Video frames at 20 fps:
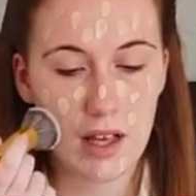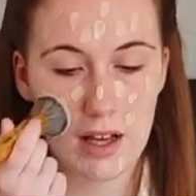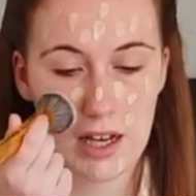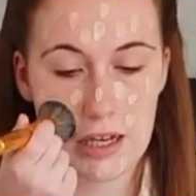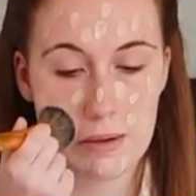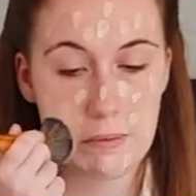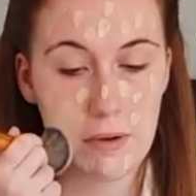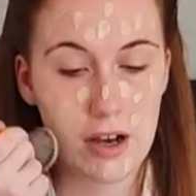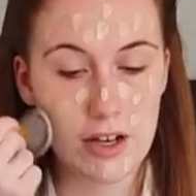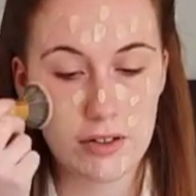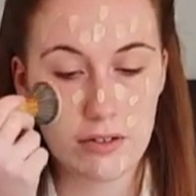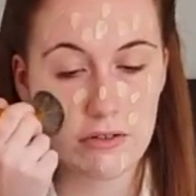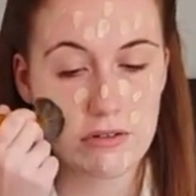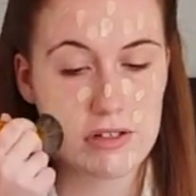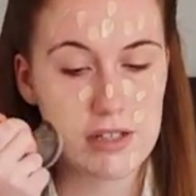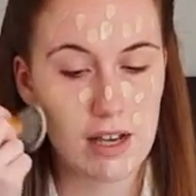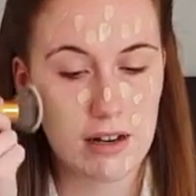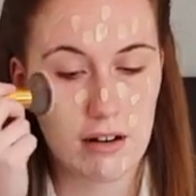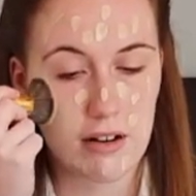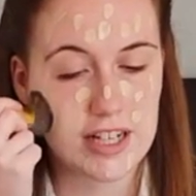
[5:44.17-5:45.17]
I
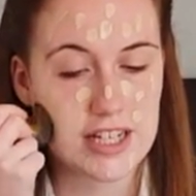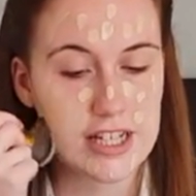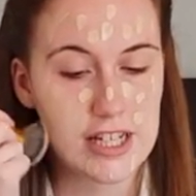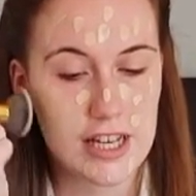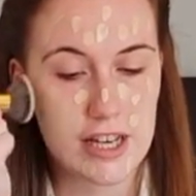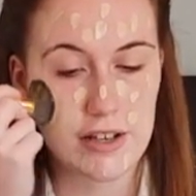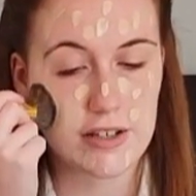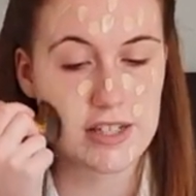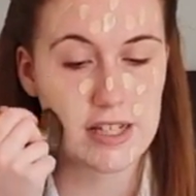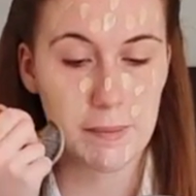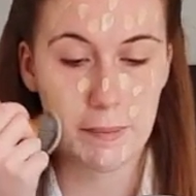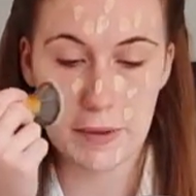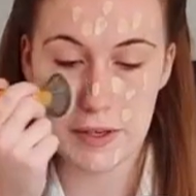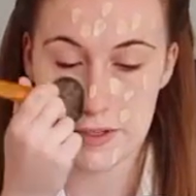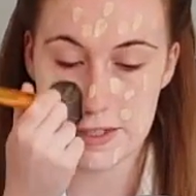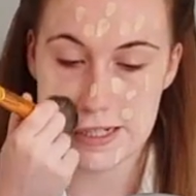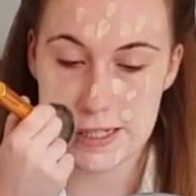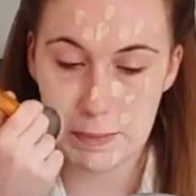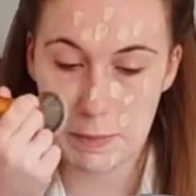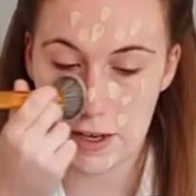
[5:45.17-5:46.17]
also like to use a
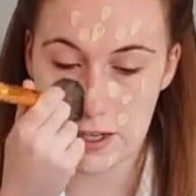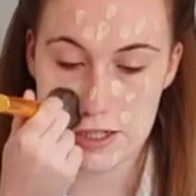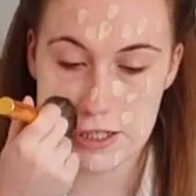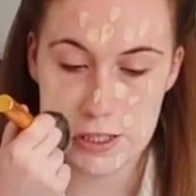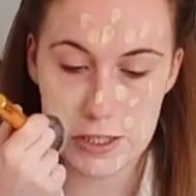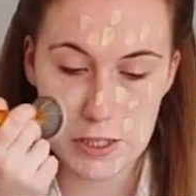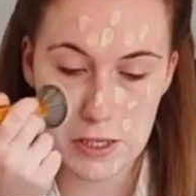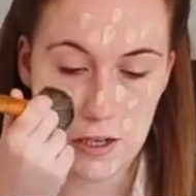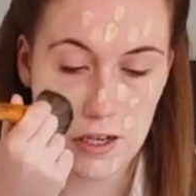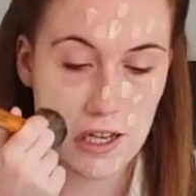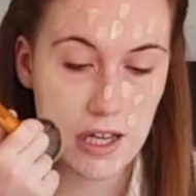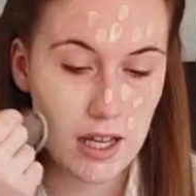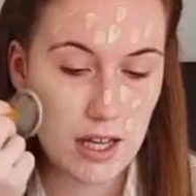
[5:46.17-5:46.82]
beauty sponge,